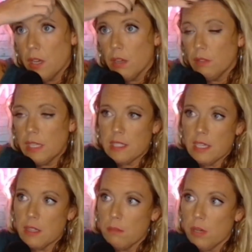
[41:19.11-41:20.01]
Let's say
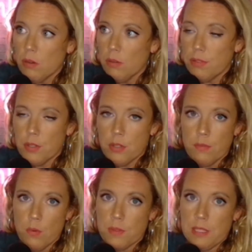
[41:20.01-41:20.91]
the model third or
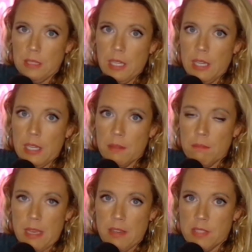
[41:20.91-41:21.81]
fourth in line
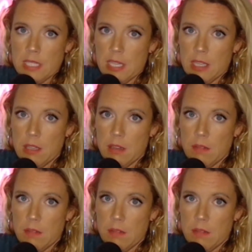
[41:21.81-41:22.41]
may have stayed,